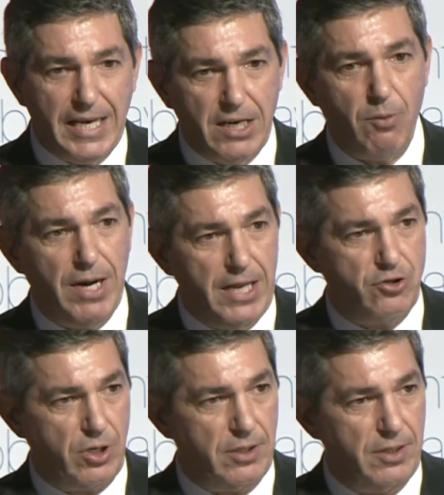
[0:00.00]
any
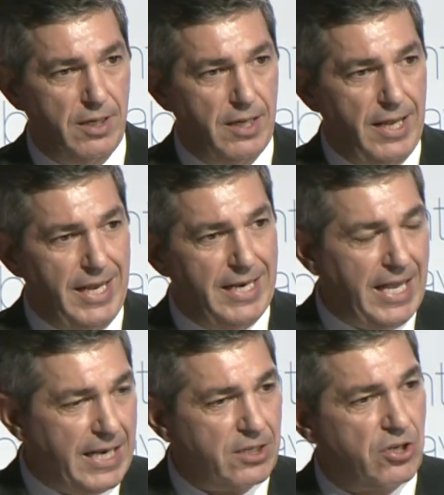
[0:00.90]
religion, in
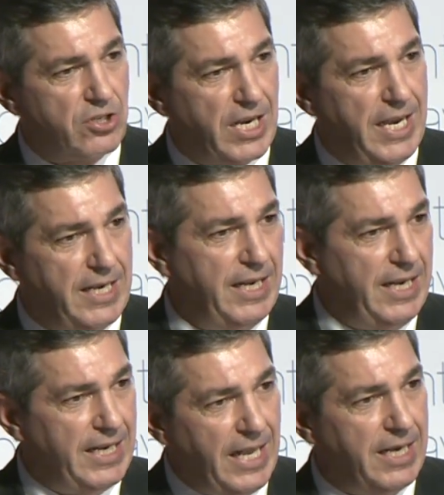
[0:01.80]
any
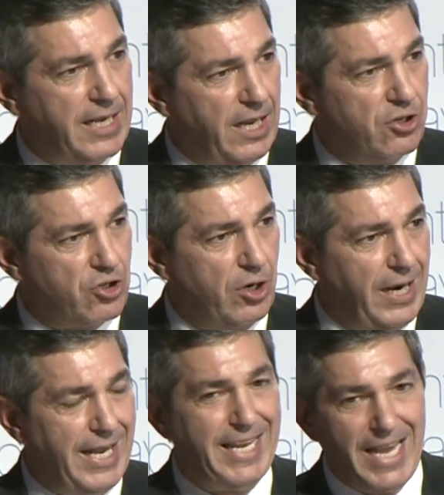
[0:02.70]
society, in any culture,
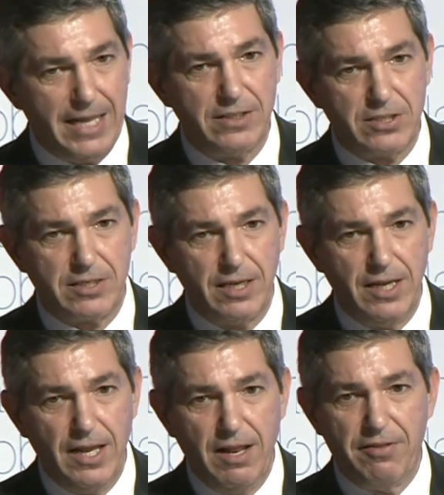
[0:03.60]
against
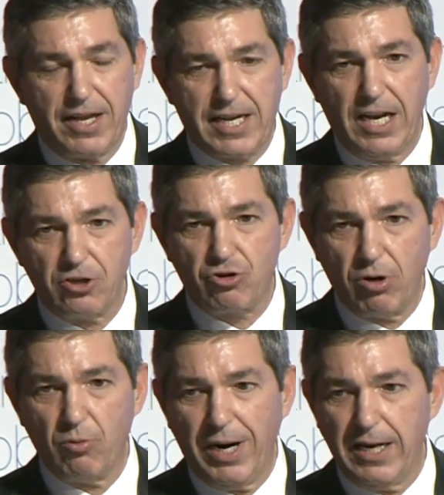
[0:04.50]
the
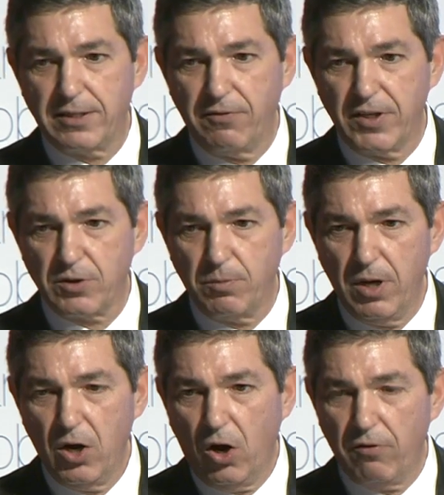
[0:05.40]
cultural
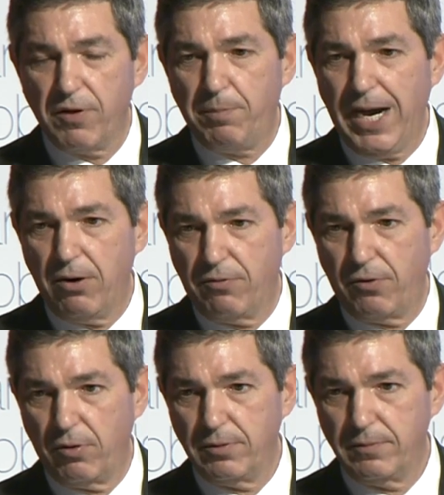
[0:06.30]
relativism of the
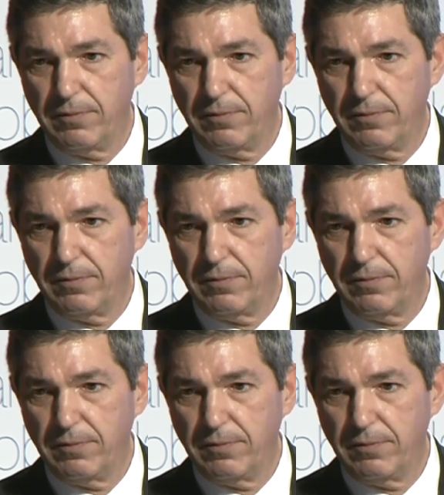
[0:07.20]
powerful.